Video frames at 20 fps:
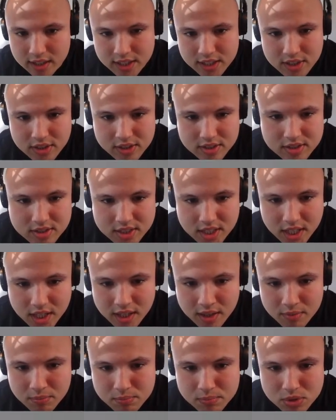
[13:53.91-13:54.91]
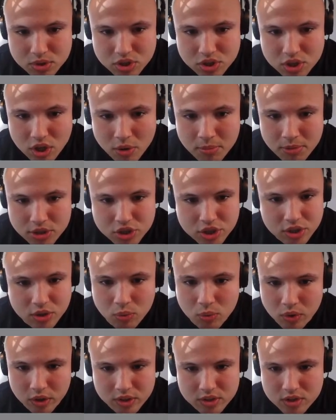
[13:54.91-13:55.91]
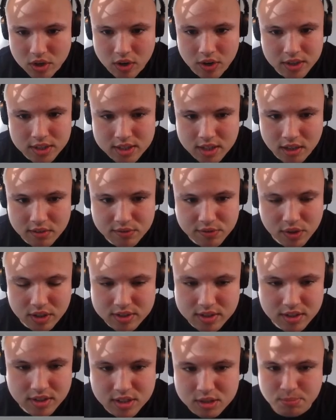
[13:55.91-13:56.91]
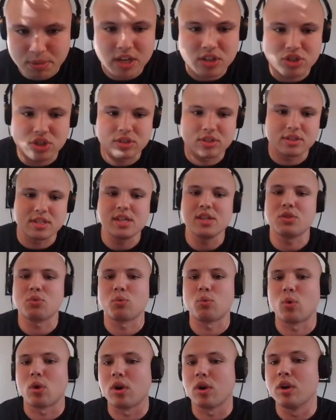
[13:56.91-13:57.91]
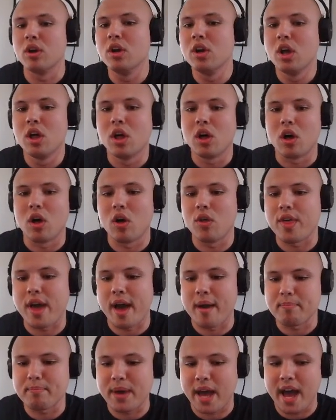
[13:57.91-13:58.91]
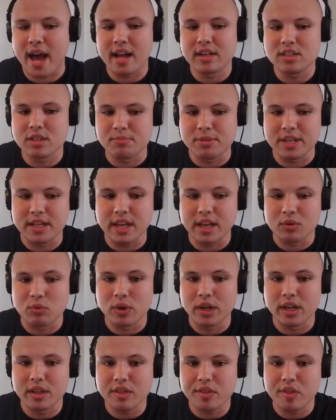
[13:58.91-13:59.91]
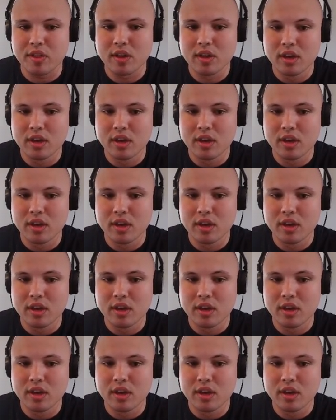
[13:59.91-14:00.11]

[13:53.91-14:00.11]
You could see so much of the work is already done for us, and this patient's teeth weren't all that bad to begin with.